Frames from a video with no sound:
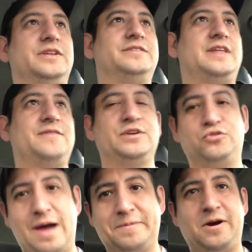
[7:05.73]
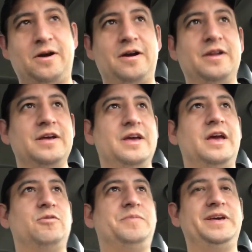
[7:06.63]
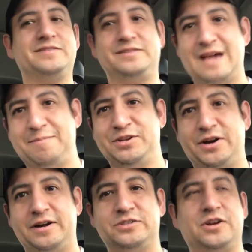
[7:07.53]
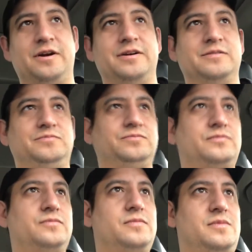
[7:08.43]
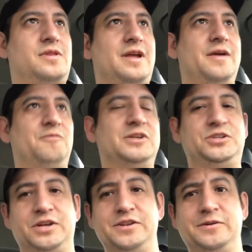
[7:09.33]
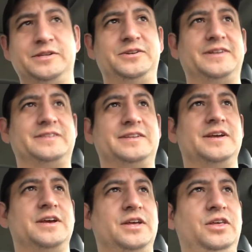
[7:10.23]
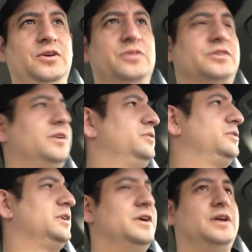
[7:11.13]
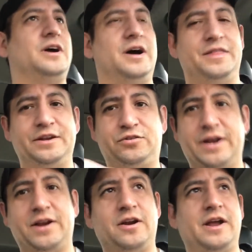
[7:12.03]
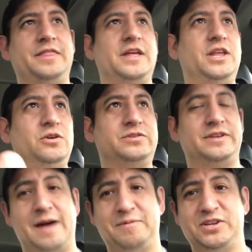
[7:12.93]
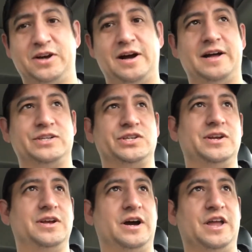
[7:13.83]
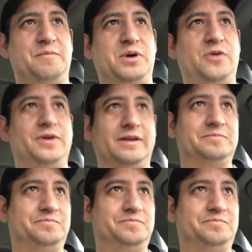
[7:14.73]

Instead of a trap card, it would be a sabotage card. And what you can do is you can use those, they trigger, and then you sabotage an opponent.